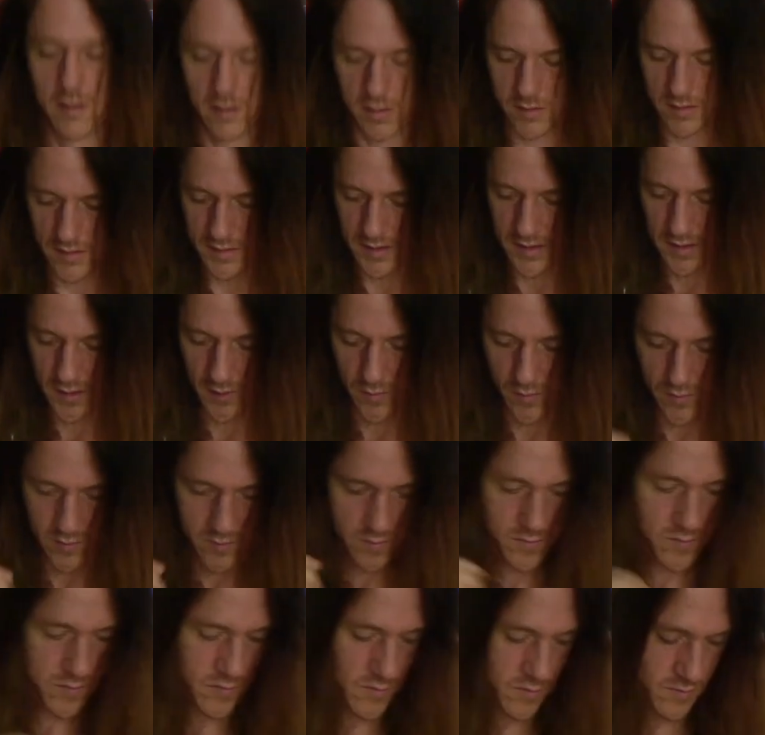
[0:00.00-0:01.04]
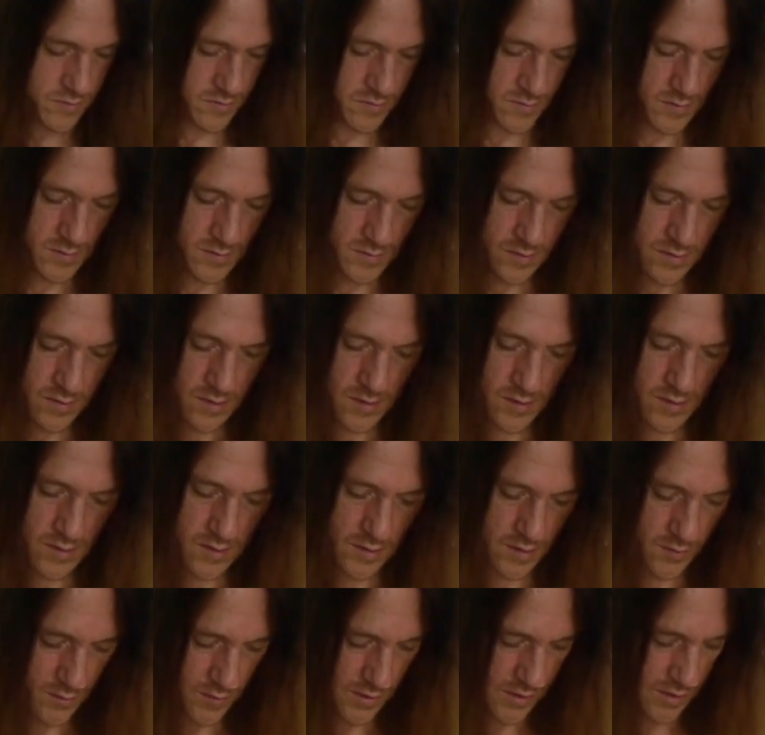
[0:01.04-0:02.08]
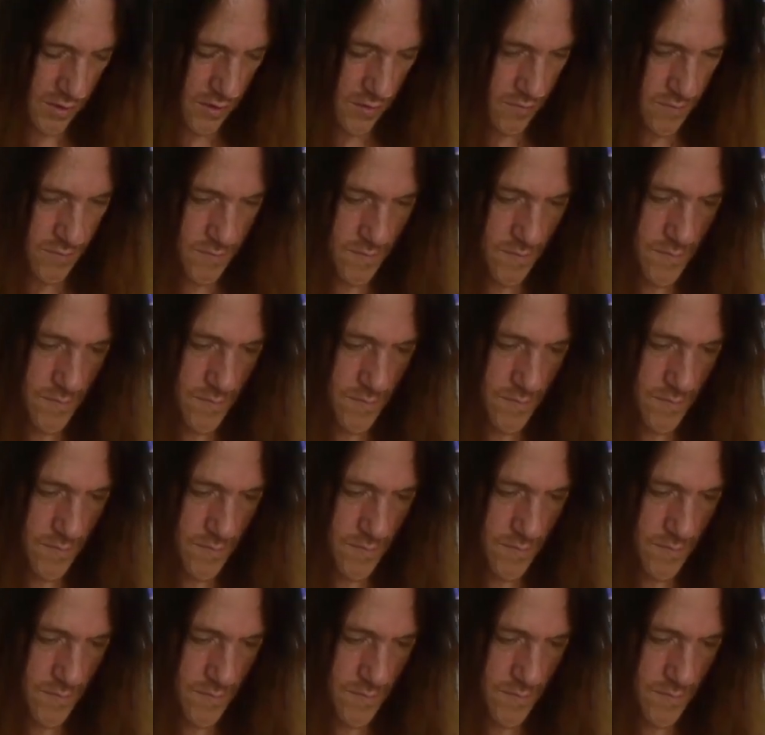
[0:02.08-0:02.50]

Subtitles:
So, here we go.